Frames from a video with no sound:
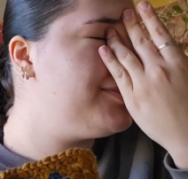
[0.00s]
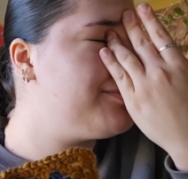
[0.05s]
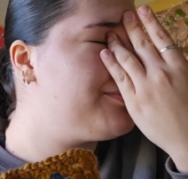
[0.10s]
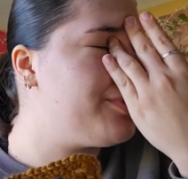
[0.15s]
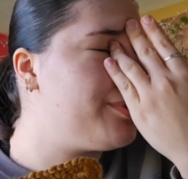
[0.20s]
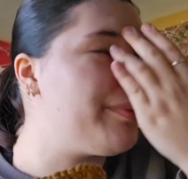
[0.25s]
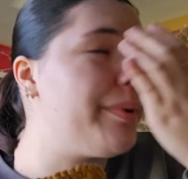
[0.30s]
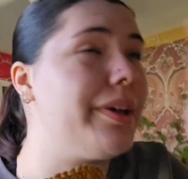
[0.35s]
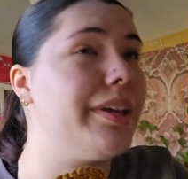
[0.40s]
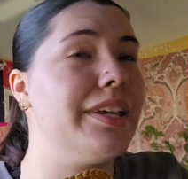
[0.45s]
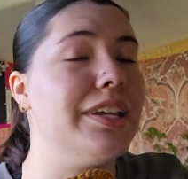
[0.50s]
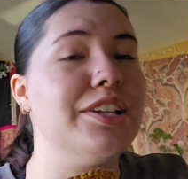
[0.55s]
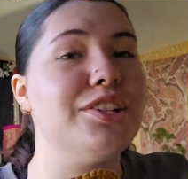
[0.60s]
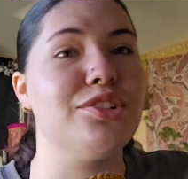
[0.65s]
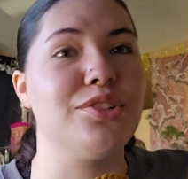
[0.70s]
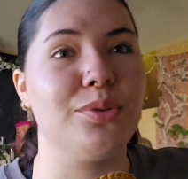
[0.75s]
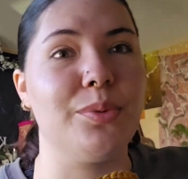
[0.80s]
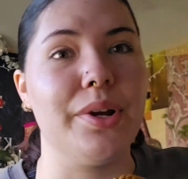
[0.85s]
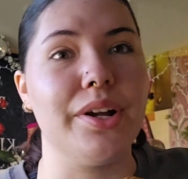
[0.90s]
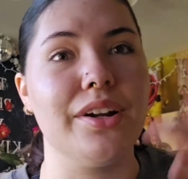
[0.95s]
for each
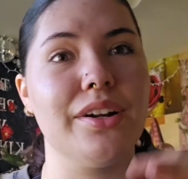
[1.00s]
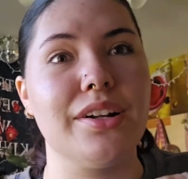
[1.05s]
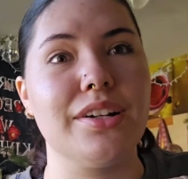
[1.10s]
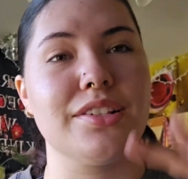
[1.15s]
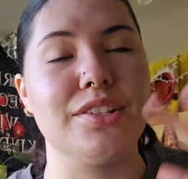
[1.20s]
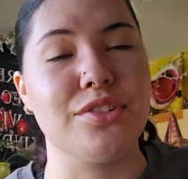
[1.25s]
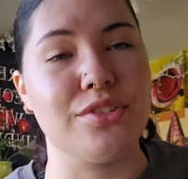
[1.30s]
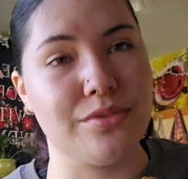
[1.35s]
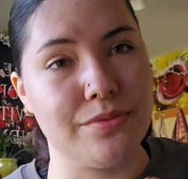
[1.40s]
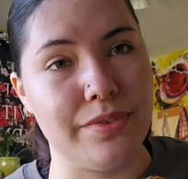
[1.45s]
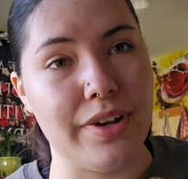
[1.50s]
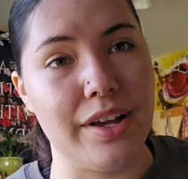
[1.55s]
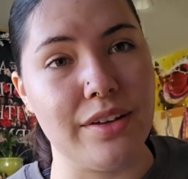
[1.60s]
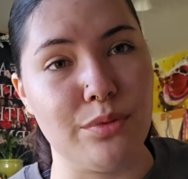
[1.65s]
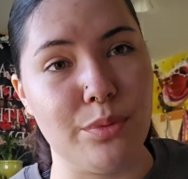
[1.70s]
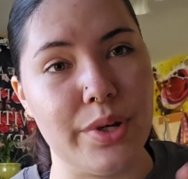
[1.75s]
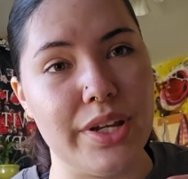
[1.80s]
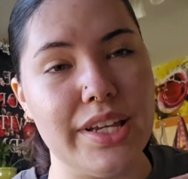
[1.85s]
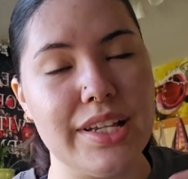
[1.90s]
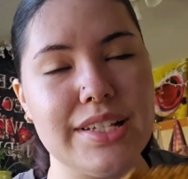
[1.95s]
square, because there's 5
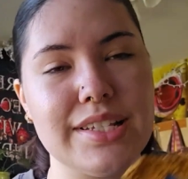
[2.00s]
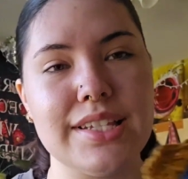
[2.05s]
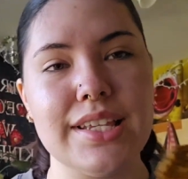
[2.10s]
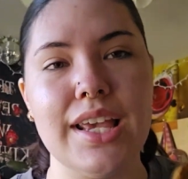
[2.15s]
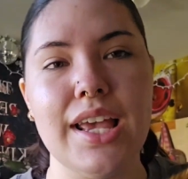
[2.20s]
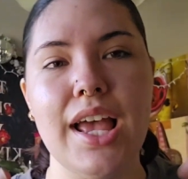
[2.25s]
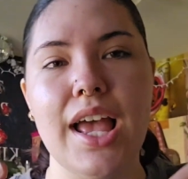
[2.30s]
weeks.